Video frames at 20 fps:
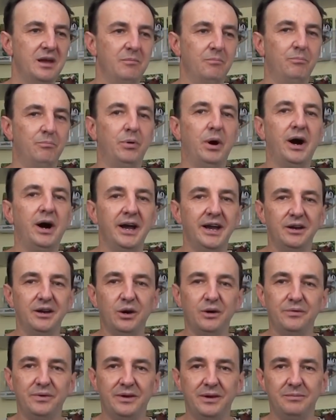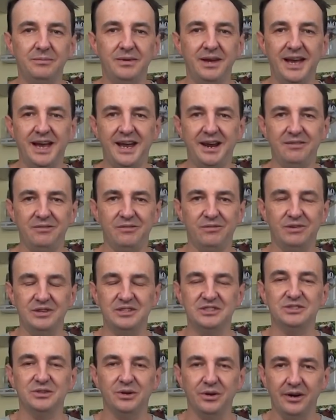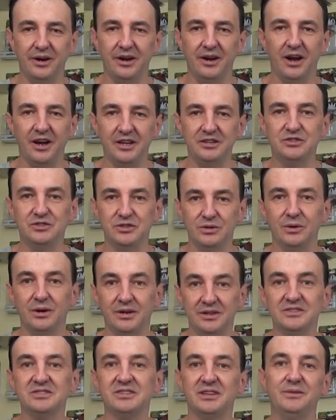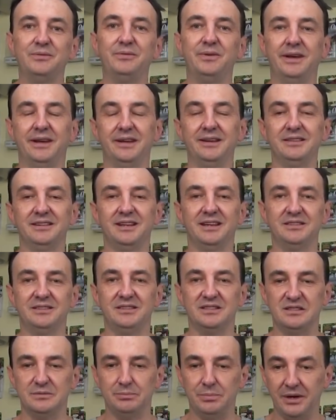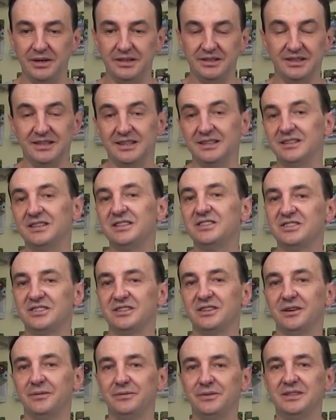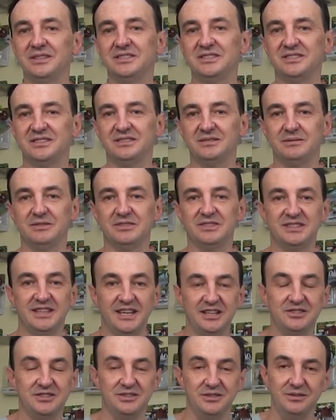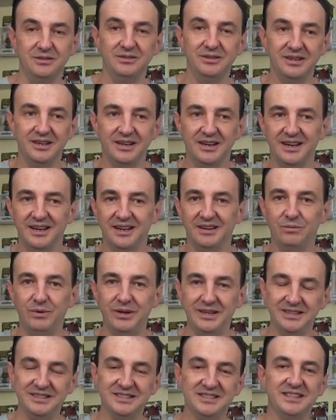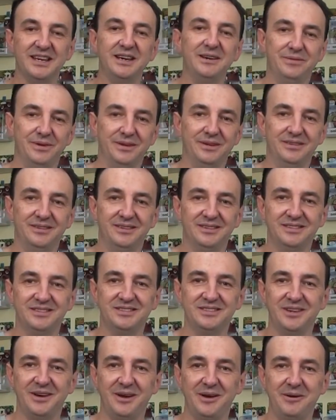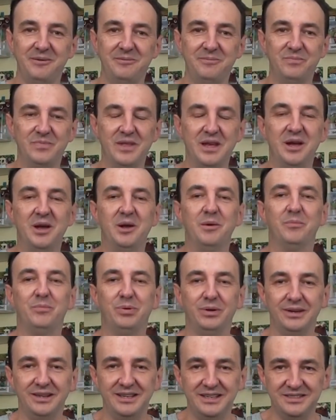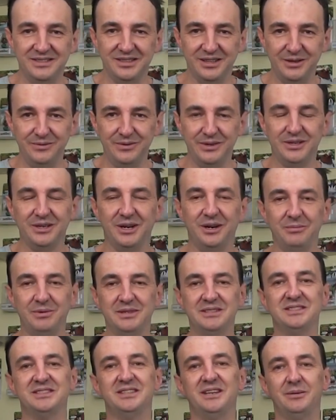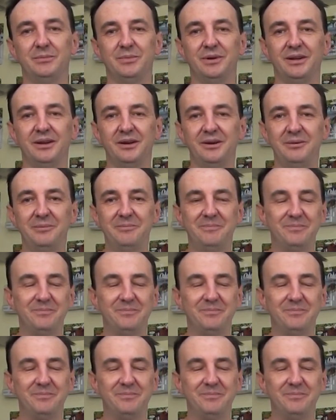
buy it off him and restore it. I do honestly think that despite the condition of this statue, we can save it. So please leave your comments down below.